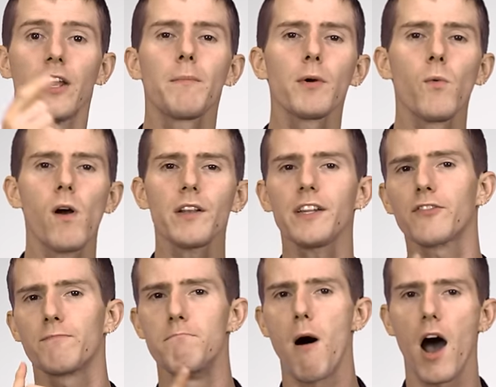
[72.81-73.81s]
Number one
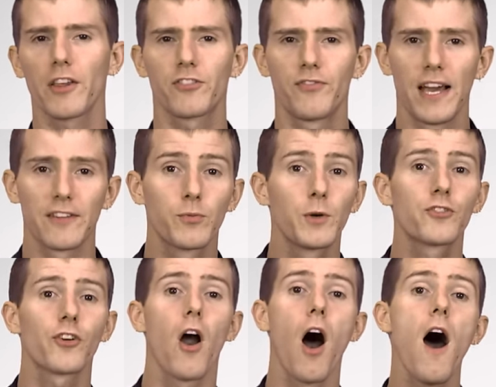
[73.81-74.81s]
is MOSFETs, which
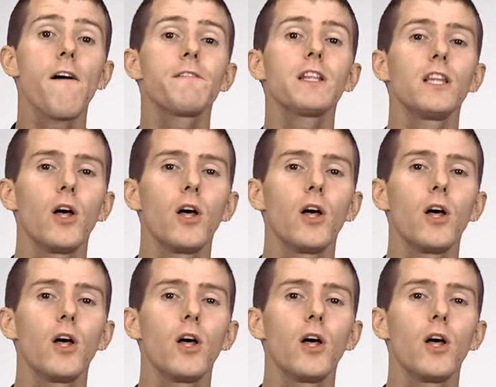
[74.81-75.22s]
are often